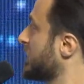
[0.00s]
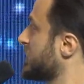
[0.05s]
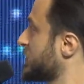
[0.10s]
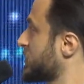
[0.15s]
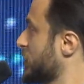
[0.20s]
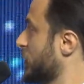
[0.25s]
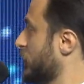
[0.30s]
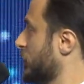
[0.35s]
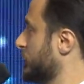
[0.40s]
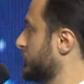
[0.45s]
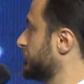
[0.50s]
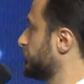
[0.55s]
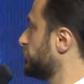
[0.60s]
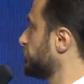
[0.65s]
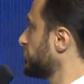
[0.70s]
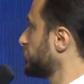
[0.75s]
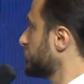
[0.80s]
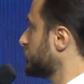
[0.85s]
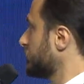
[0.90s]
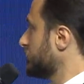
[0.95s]
So,
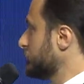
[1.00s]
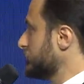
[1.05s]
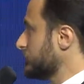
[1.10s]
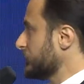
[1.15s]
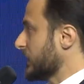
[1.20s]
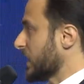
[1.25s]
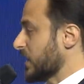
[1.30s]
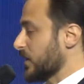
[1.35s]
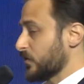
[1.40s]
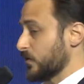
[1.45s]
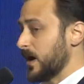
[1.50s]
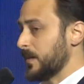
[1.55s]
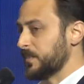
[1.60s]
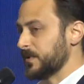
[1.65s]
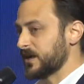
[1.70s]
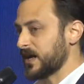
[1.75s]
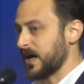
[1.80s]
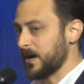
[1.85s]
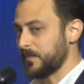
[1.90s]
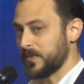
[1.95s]

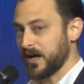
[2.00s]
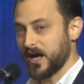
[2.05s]
wrapping up,